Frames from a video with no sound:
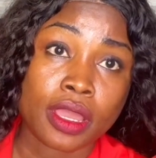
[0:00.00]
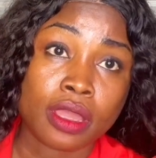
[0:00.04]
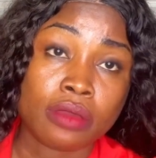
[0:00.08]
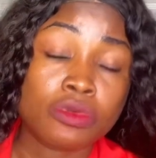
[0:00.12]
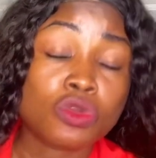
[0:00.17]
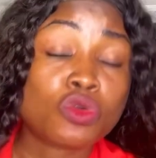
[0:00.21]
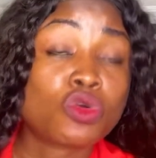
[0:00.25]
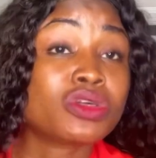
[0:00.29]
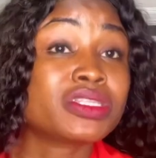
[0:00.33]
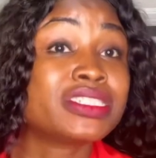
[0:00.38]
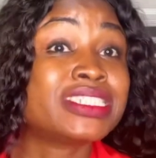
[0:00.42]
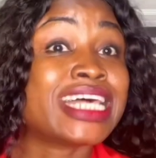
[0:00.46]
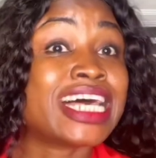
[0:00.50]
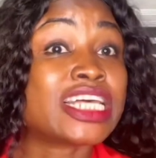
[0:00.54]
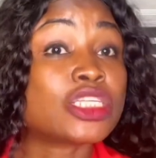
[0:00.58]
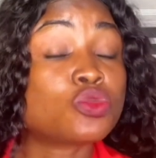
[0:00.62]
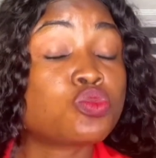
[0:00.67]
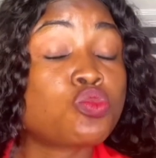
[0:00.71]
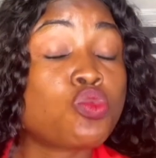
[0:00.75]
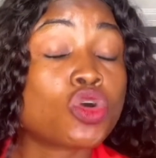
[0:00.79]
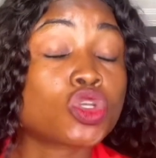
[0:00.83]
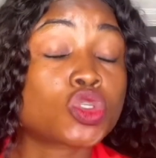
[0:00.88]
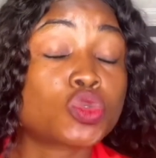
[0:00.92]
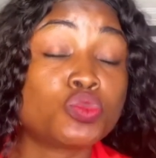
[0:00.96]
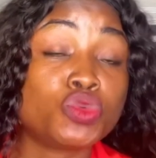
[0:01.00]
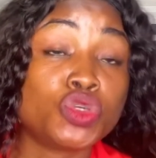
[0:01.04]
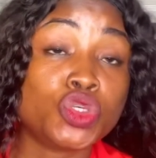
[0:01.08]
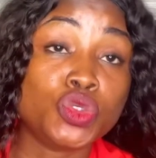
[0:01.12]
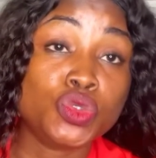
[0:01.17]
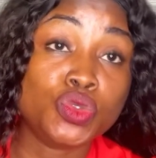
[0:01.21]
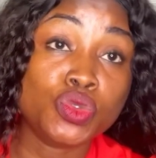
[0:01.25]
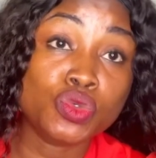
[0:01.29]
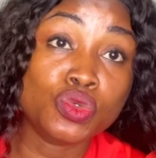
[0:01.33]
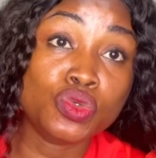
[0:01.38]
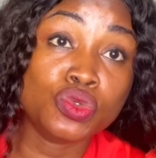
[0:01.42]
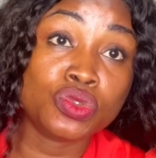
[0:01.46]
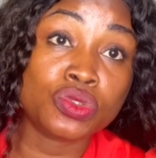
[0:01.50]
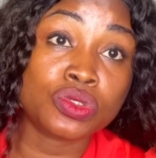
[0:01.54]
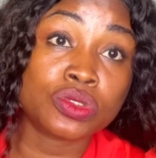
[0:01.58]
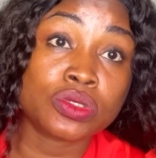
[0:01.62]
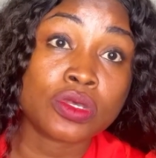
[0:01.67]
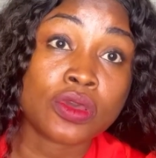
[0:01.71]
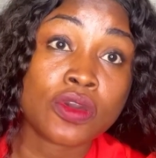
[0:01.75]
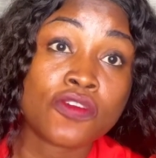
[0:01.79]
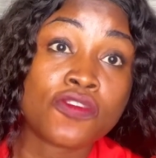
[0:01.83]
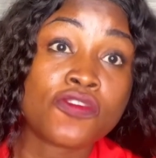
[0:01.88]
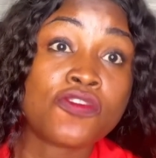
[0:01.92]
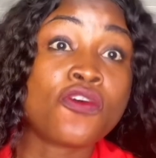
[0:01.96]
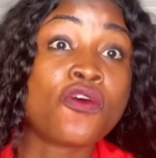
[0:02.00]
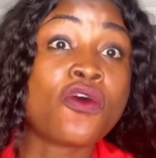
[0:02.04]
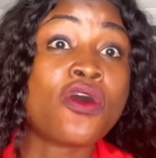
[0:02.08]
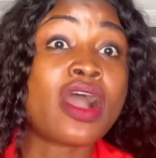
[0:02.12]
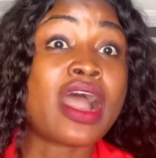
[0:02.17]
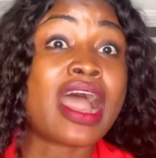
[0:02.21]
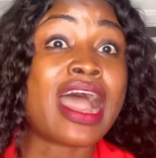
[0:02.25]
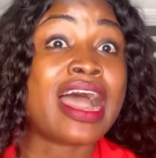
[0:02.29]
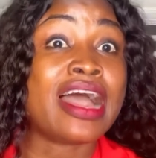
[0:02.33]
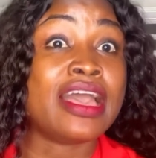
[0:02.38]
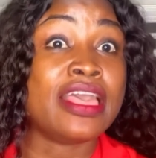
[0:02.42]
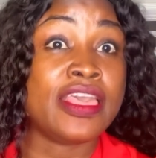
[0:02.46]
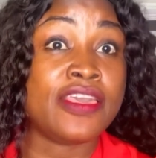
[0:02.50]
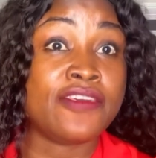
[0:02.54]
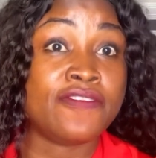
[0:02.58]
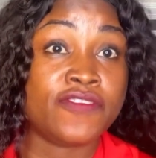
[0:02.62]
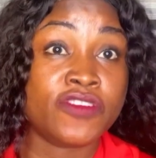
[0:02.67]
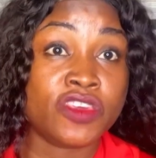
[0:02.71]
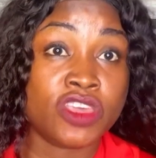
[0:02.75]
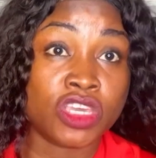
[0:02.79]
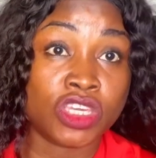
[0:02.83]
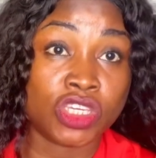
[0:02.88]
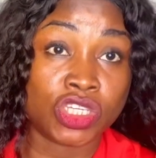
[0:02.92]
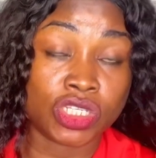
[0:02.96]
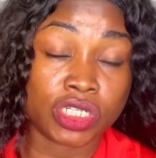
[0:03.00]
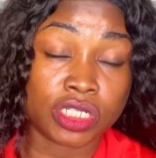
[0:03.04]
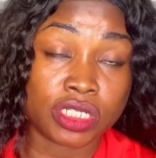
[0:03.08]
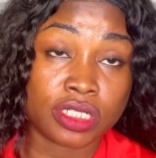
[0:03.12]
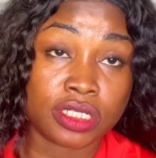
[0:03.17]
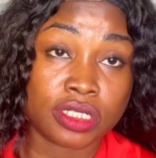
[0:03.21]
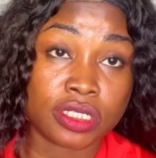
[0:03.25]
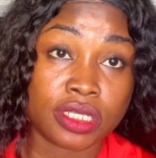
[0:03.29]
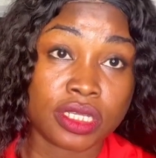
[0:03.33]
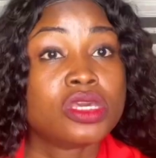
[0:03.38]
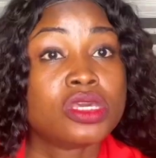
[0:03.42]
because that's what we use for our aviation.